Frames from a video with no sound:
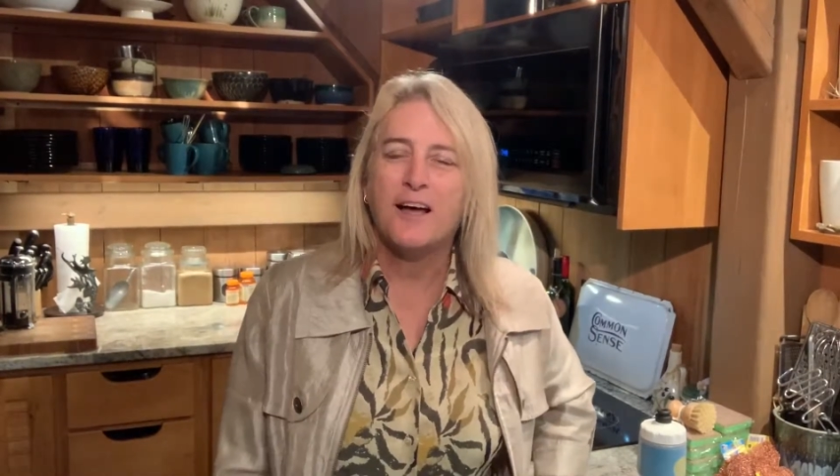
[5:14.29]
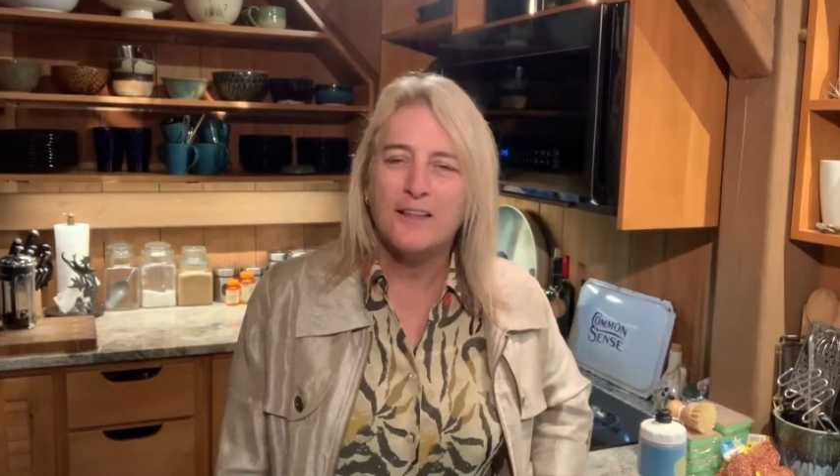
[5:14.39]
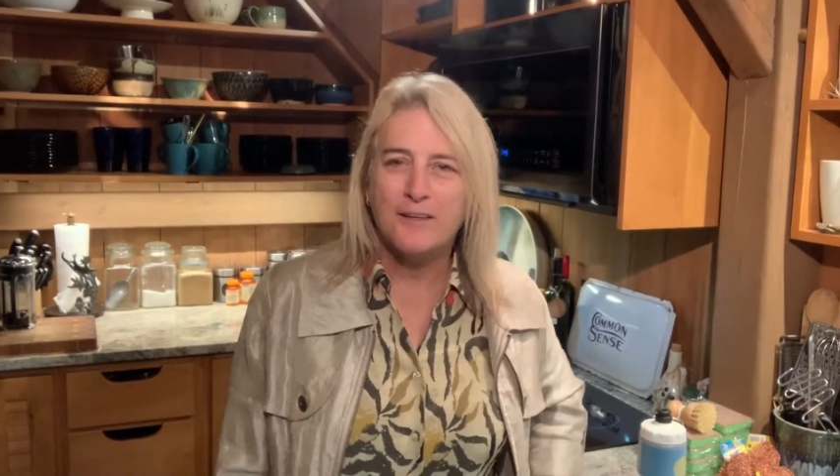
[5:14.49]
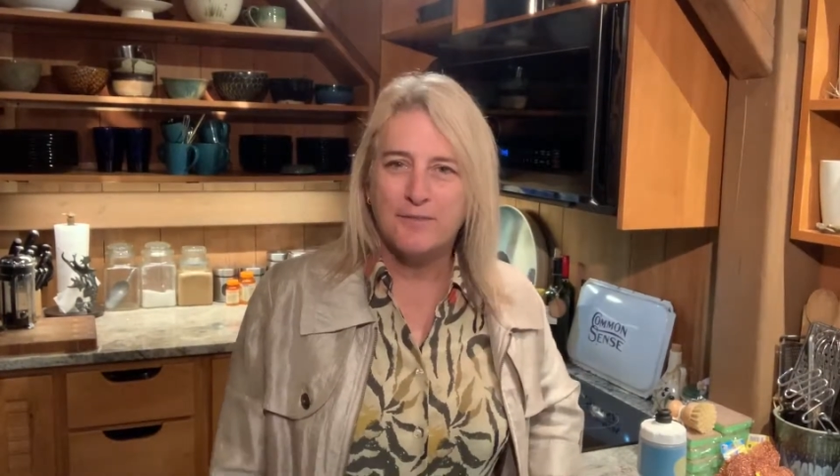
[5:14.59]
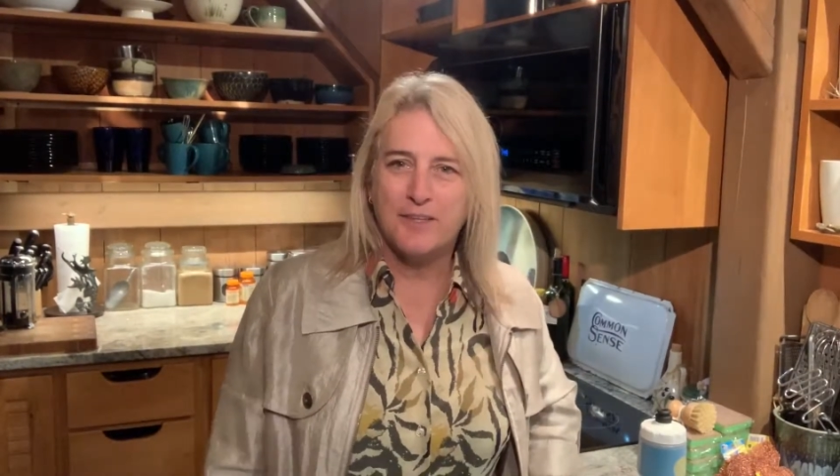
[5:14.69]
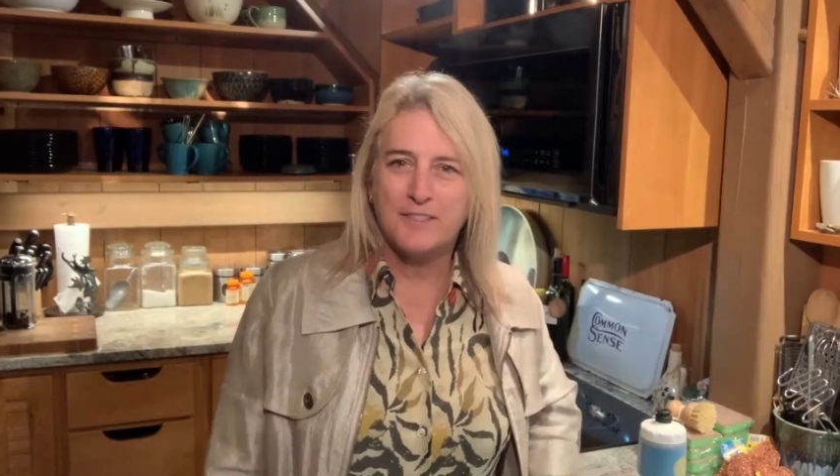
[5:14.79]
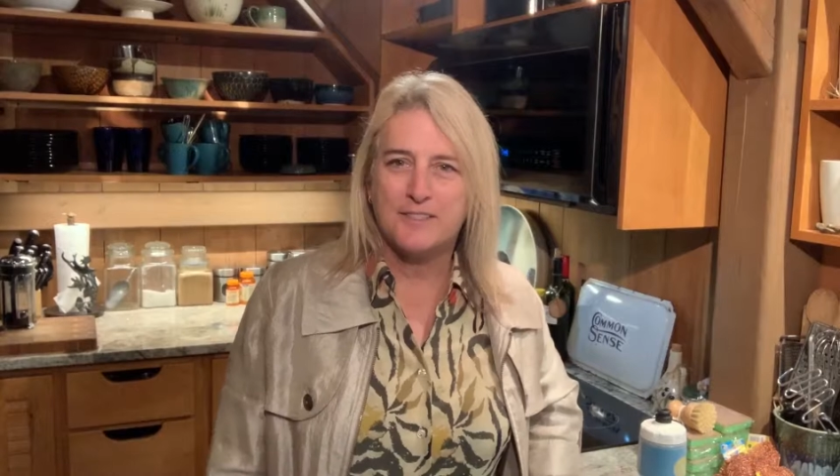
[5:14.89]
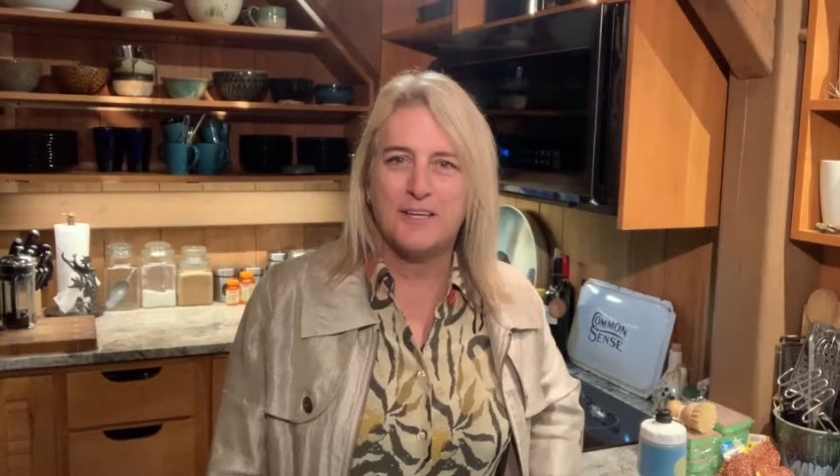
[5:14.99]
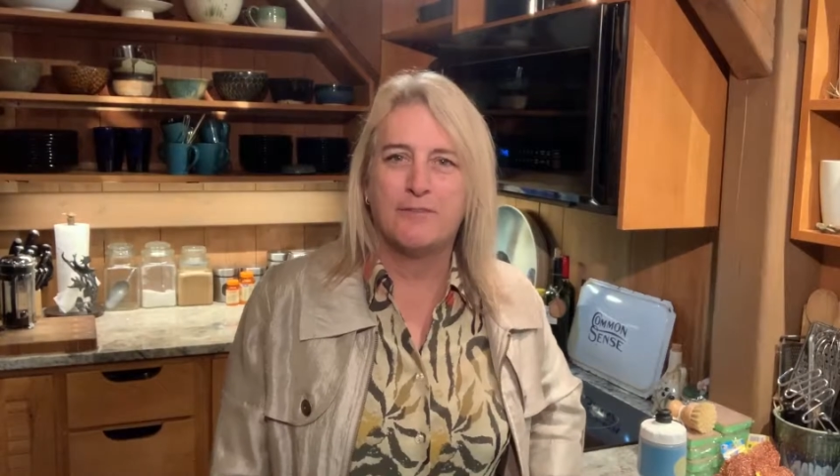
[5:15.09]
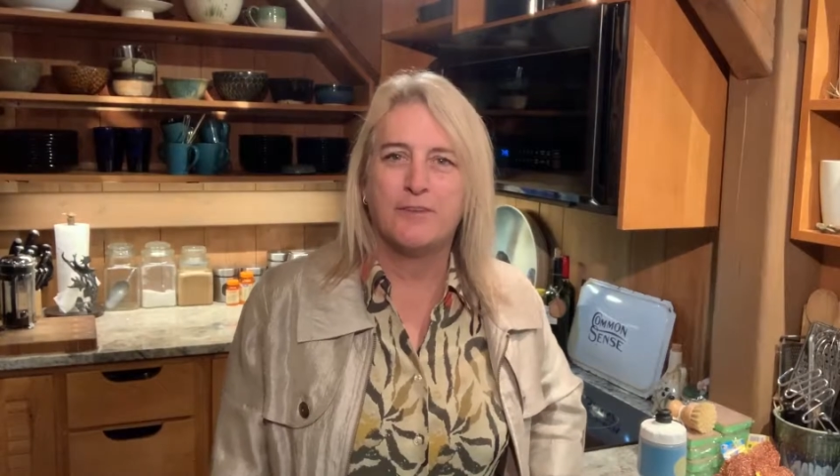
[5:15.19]
I'll leave links
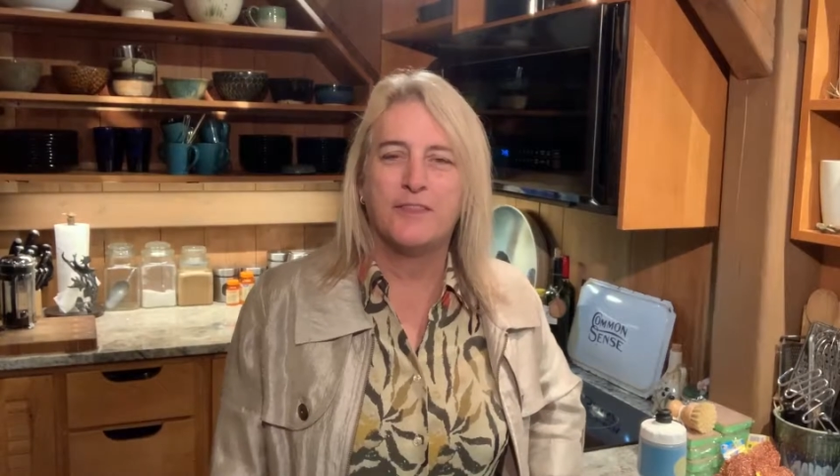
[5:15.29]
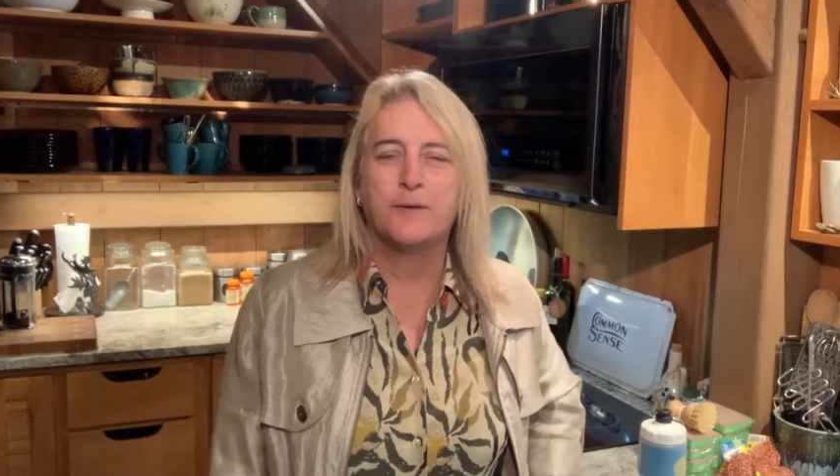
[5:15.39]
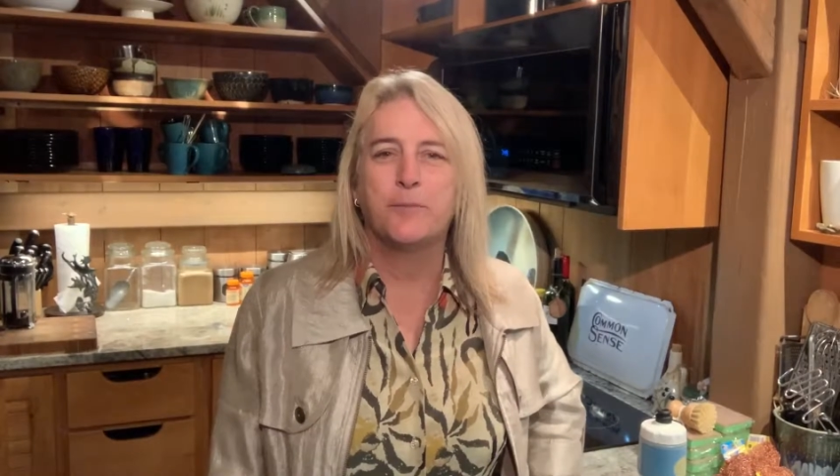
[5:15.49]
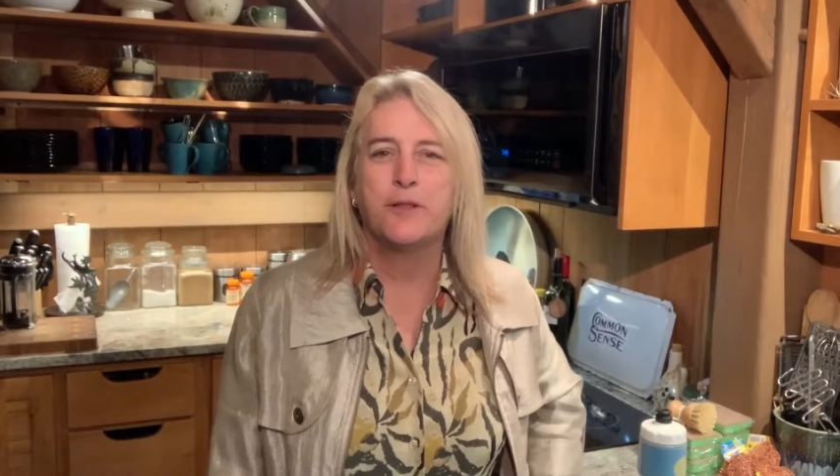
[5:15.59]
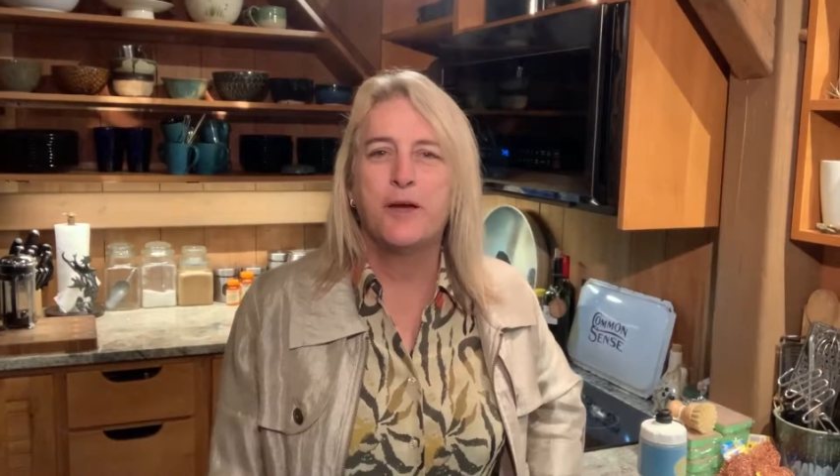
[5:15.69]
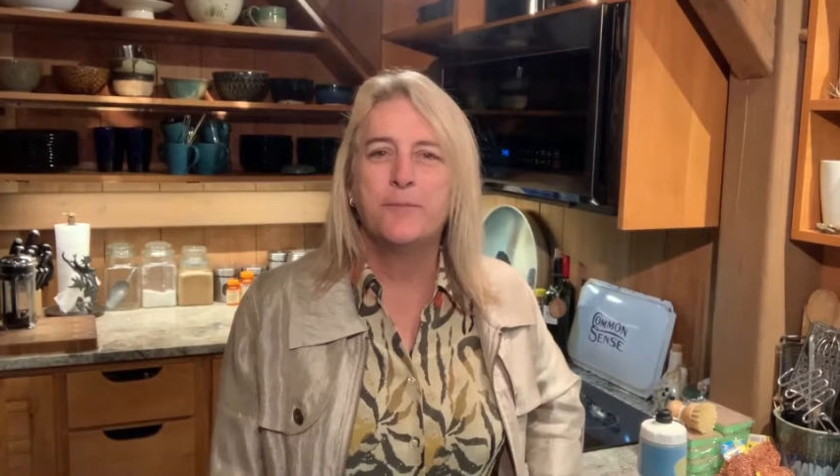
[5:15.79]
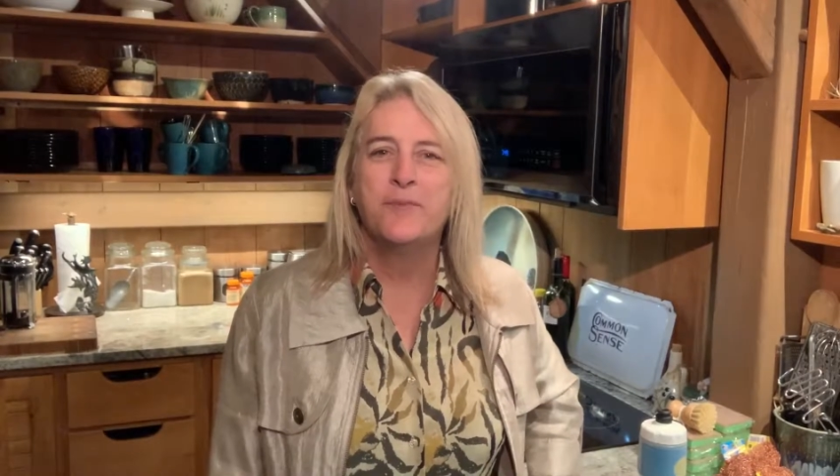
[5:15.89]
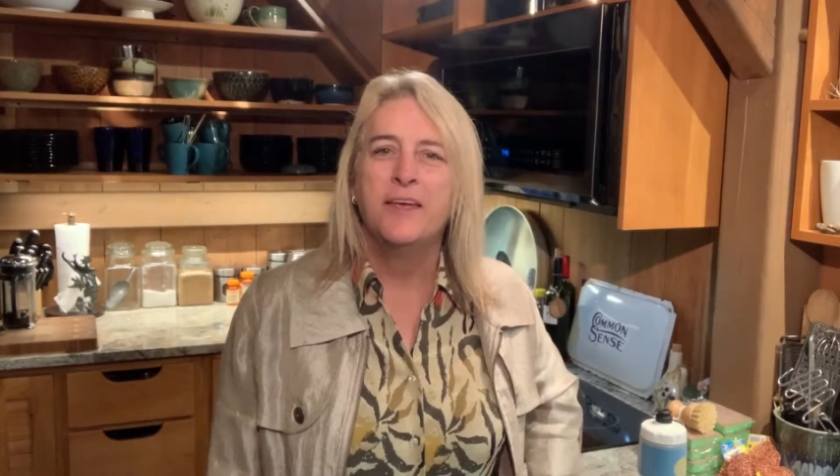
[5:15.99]
to everything below.